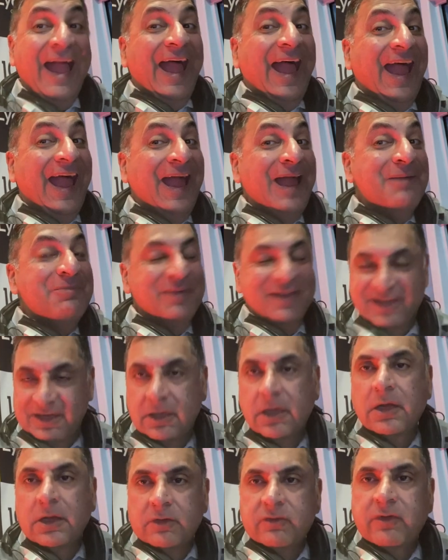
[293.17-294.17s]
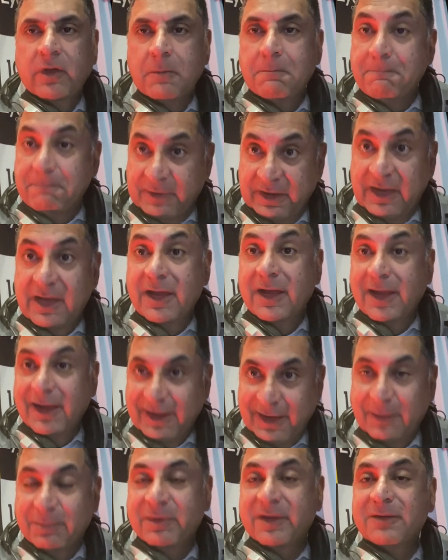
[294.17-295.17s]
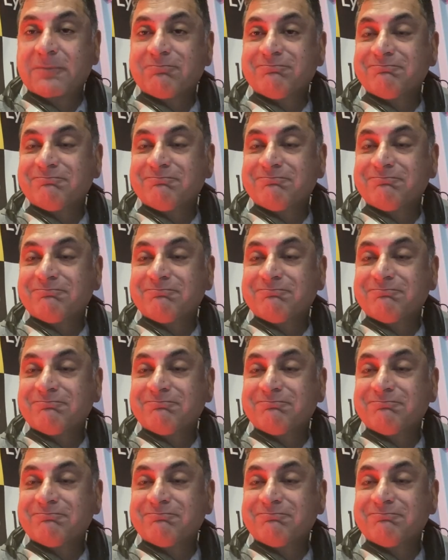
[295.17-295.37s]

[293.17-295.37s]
happy. So be happy.